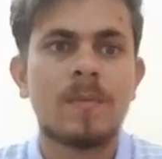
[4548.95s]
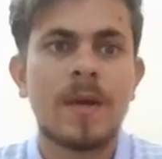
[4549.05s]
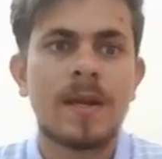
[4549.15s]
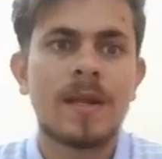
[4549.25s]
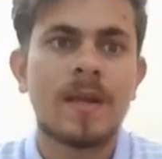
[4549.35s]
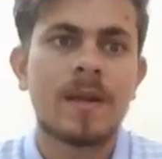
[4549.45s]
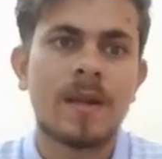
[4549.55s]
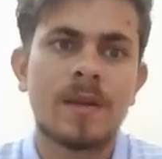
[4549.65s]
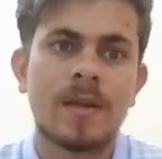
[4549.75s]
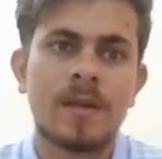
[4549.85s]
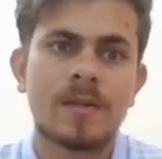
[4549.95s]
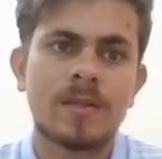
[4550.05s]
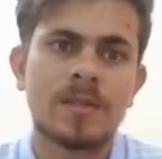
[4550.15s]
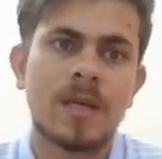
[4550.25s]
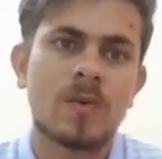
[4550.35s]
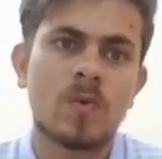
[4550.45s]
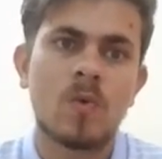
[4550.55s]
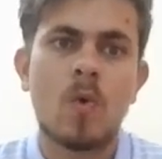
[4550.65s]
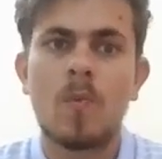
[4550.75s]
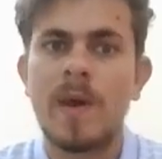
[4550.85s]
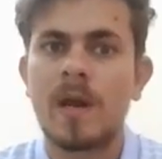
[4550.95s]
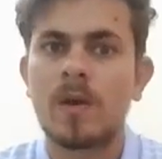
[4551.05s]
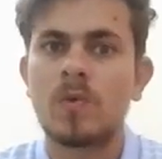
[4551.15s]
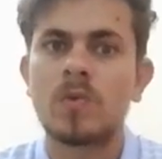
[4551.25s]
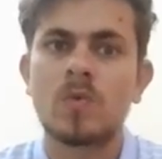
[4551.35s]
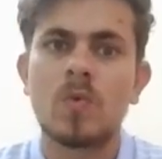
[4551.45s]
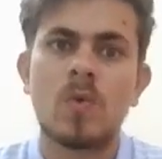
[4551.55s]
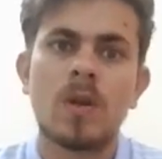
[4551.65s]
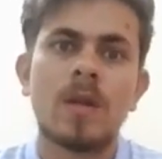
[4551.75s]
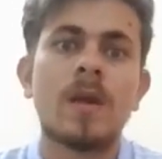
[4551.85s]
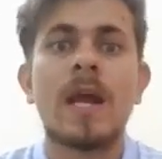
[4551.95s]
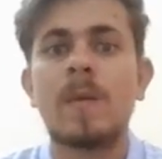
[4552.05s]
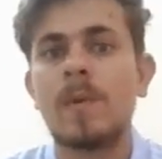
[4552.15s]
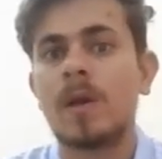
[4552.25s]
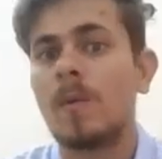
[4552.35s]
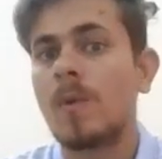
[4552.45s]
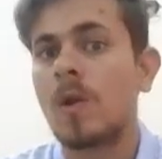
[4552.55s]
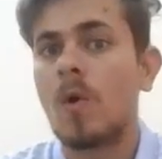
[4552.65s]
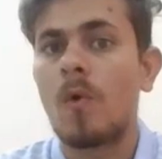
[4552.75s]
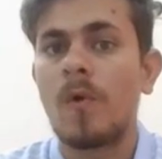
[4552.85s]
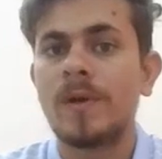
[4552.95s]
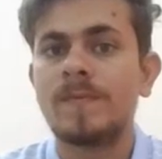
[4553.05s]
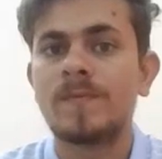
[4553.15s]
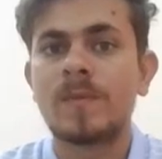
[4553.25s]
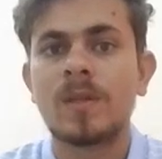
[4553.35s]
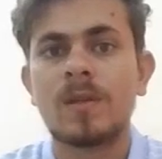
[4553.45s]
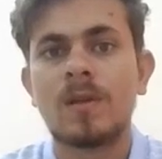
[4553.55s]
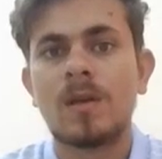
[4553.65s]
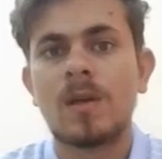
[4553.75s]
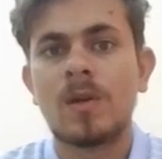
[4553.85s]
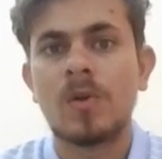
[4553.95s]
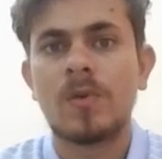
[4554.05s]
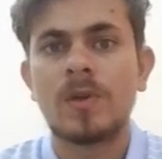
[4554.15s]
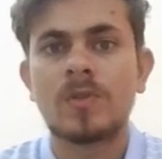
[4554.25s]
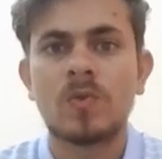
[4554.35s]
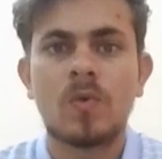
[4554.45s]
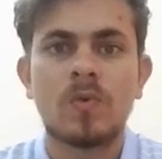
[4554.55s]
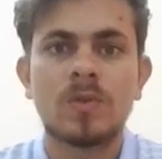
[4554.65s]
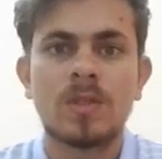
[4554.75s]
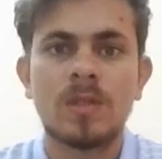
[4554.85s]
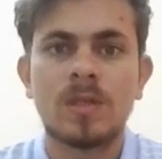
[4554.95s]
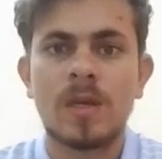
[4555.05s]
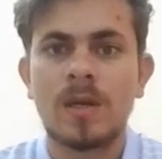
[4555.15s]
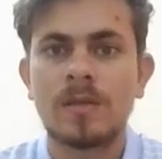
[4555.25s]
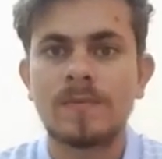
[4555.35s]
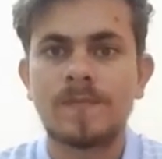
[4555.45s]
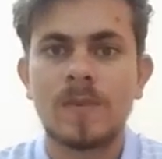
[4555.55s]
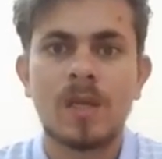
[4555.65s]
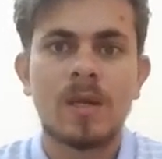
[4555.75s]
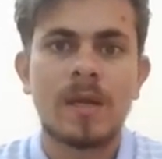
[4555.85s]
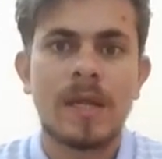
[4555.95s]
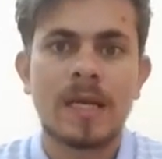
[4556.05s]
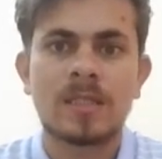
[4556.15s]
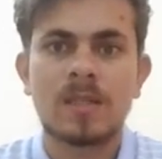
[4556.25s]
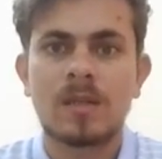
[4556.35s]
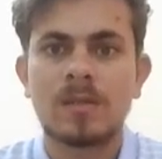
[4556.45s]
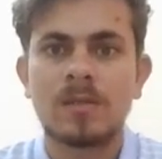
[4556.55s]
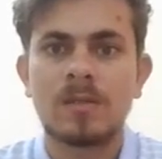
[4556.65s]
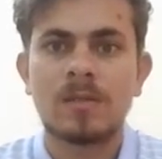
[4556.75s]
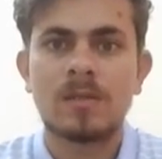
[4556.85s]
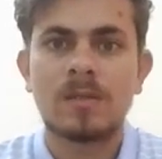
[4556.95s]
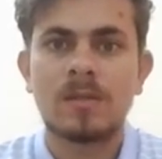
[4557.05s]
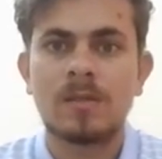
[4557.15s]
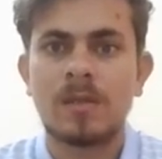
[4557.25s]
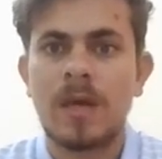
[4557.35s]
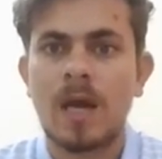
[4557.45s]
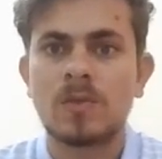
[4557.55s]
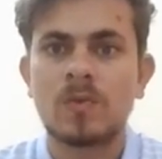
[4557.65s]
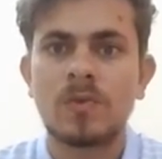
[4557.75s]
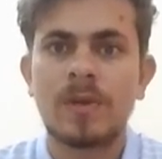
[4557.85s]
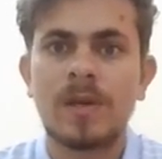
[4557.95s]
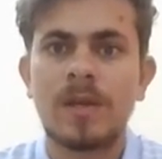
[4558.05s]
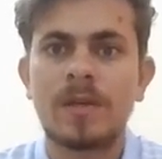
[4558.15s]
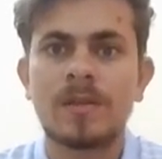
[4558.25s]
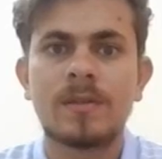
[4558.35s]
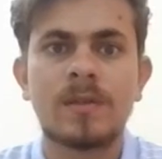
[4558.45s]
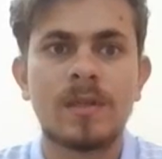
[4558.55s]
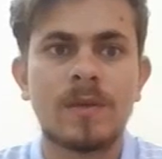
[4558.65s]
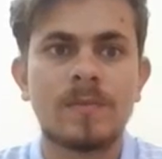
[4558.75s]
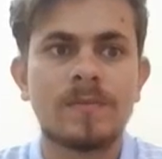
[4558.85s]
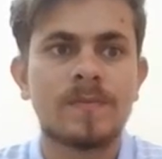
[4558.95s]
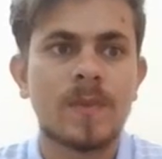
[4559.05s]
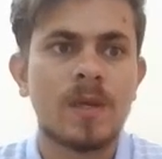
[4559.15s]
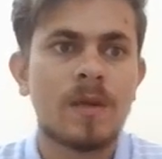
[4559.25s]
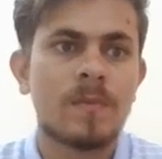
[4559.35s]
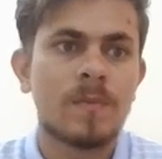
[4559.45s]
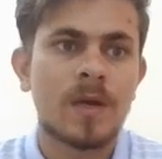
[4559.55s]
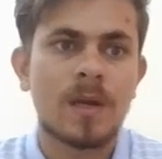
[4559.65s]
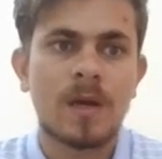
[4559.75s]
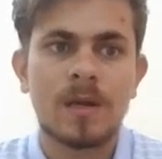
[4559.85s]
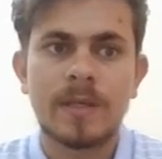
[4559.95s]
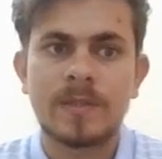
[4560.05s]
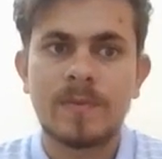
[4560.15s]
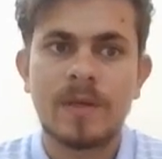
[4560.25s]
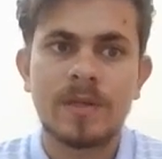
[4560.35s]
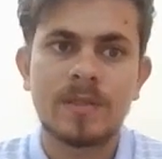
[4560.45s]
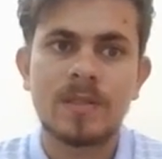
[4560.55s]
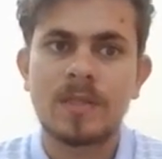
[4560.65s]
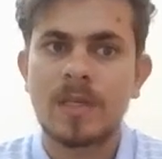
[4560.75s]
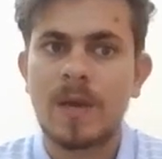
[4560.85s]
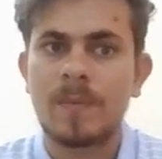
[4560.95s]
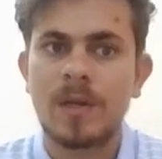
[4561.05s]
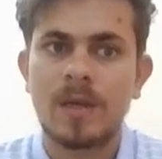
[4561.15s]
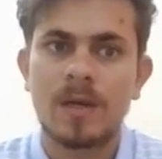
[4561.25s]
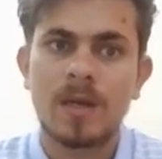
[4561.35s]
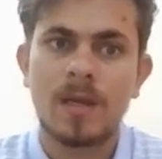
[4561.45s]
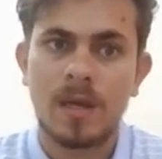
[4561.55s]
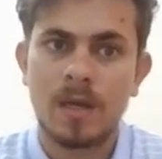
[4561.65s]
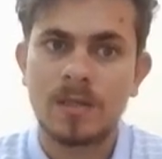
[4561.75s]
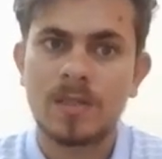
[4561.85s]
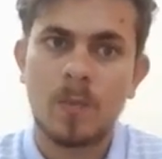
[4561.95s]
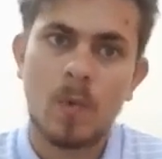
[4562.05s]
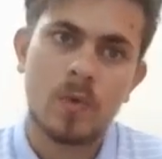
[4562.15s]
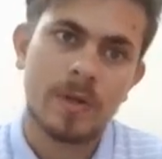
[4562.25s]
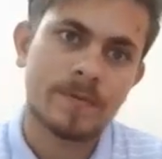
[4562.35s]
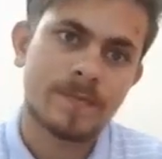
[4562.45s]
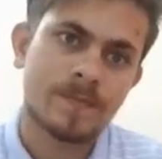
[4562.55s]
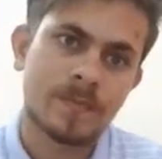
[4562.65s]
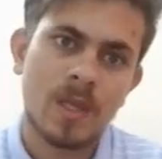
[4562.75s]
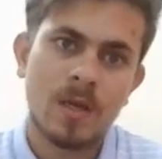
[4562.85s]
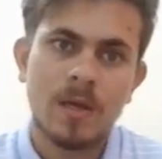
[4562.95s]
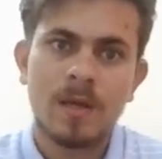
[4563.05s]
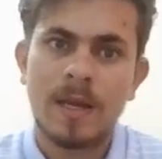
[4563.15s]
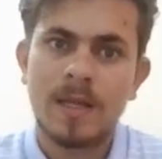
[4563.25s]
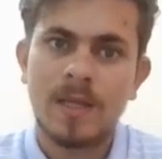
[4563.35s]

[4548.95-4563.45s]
Betty and Annie decide to go back to school and become a lawyer, lawyer so she can ex- exonerate him, but her husband is skeptical and unsupportive, and